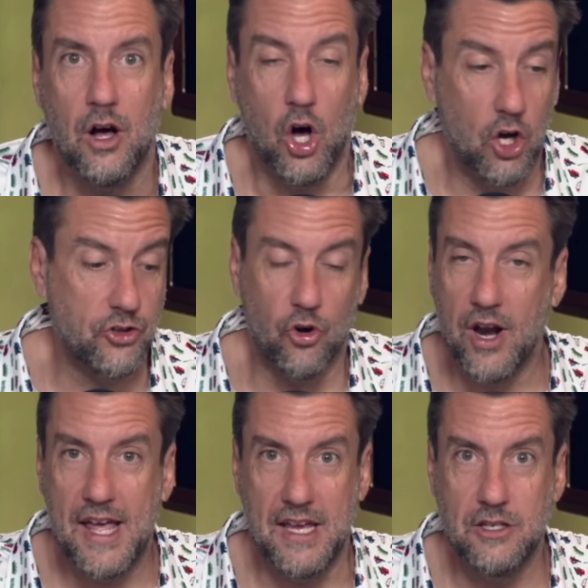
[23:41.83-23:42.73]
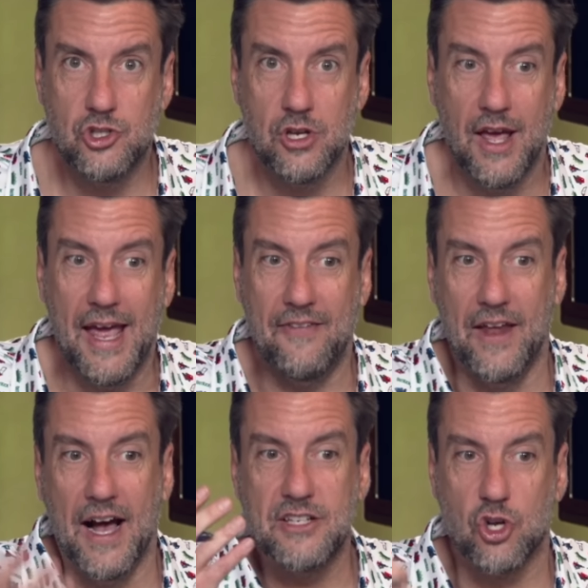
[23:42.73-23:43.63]
underage, and
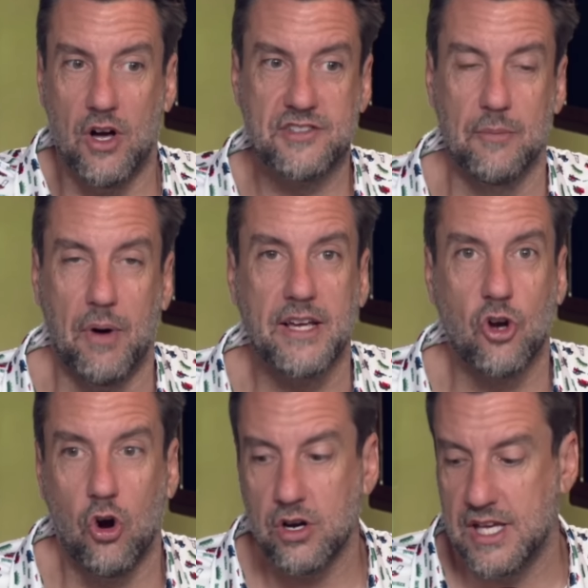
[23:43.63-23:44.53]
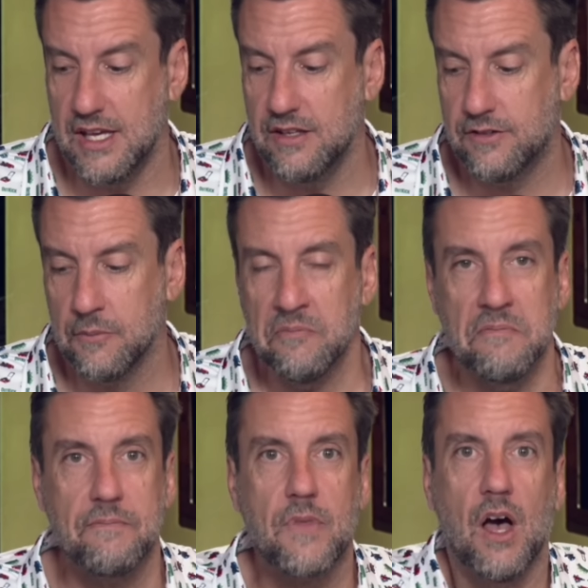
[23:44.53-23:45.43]
then I toss them my car keys,
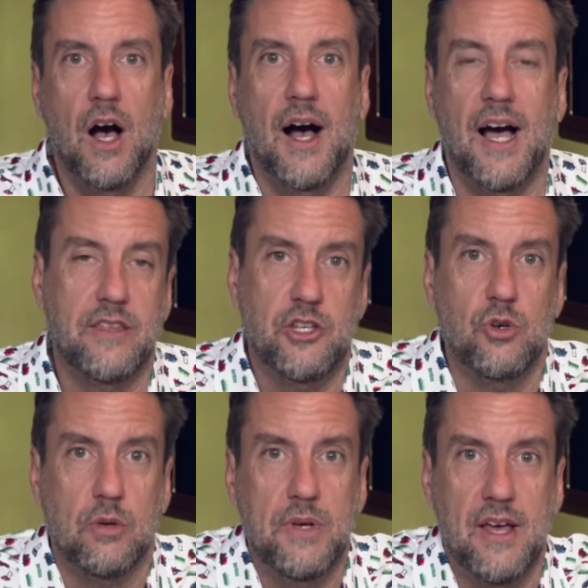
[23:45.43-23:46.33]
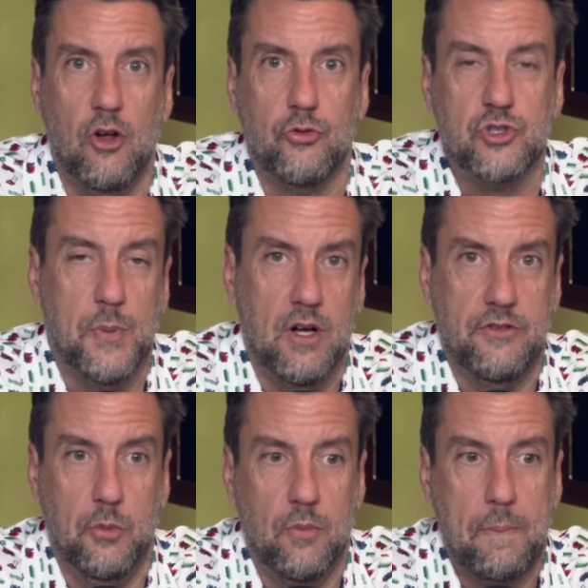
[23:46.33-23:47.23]
uh, I think you can be held
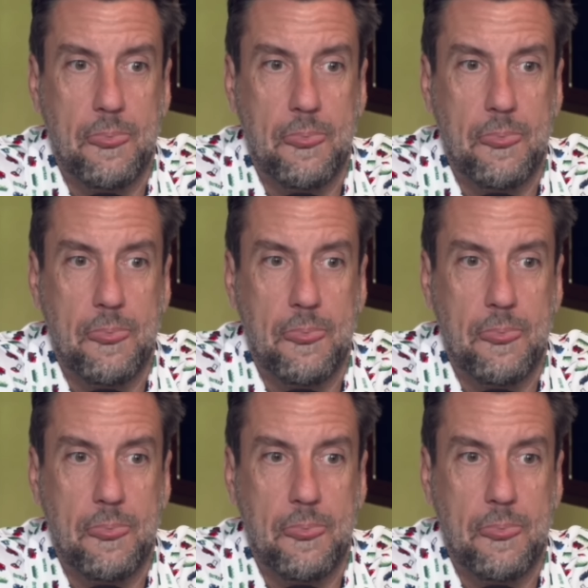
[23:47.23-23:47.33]
responsible.